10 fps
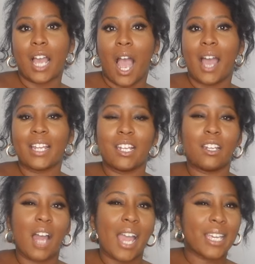I
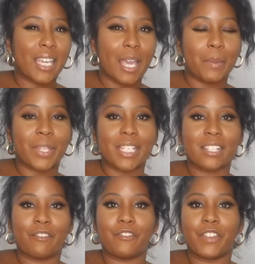like it, but there's
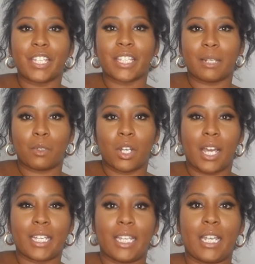something that I'm not
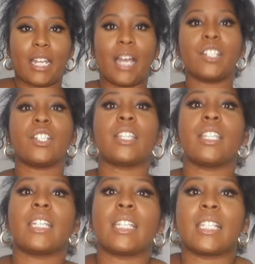liking, and I actually
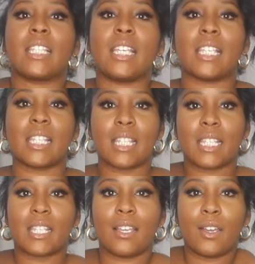think it's
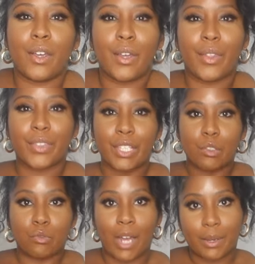this
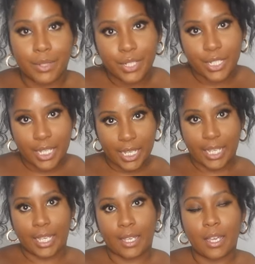roundness
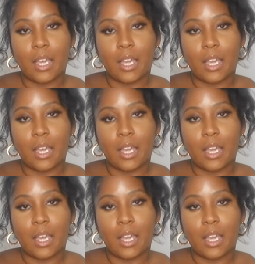here.